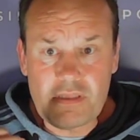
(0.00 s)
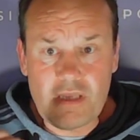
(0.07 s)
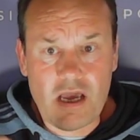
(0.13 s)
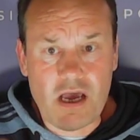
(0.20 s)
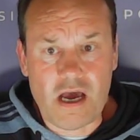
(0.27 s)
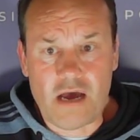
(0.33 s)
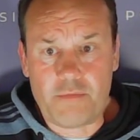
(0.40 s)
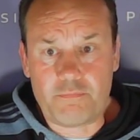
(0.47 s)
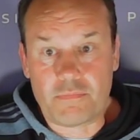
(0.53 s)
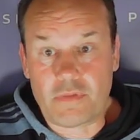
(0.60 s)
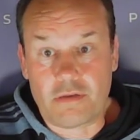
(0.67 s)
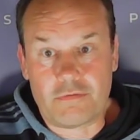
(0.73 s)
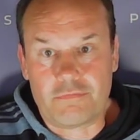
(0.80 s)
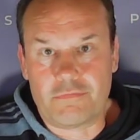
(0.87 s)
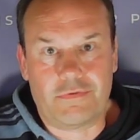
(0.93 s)

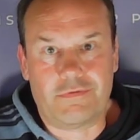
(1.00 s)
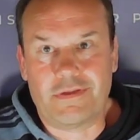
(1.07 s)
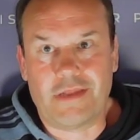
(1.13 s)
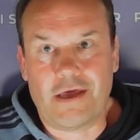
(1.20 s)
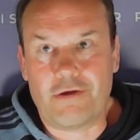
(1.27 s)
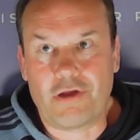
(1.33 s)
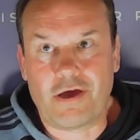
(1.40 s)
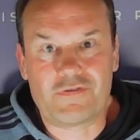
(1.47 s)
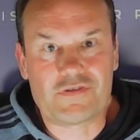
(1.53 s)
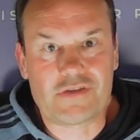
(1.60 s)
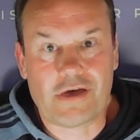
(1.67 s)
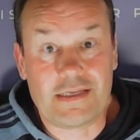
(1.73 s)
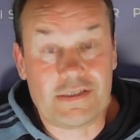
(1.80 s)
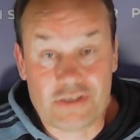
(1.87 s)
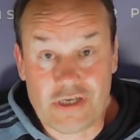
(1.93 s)

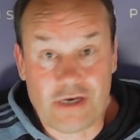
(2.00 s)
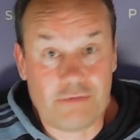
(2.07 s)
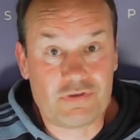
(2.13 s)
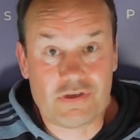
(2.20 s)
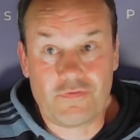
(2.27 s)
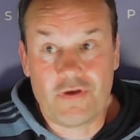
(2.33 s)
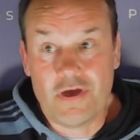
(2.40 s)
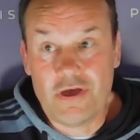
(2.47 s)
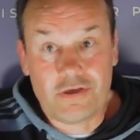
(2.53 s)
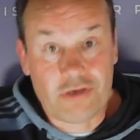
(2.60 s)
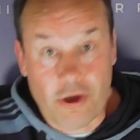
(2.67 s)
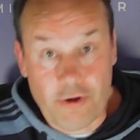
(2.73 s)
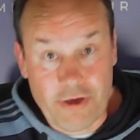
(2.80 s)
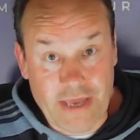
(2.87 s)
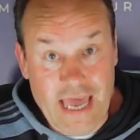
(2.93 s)
lifestyle in terms of
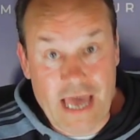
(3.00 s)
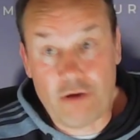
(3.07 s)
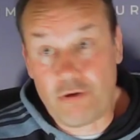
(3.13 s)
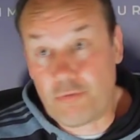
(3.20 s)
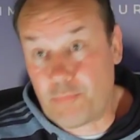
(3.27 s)
going out,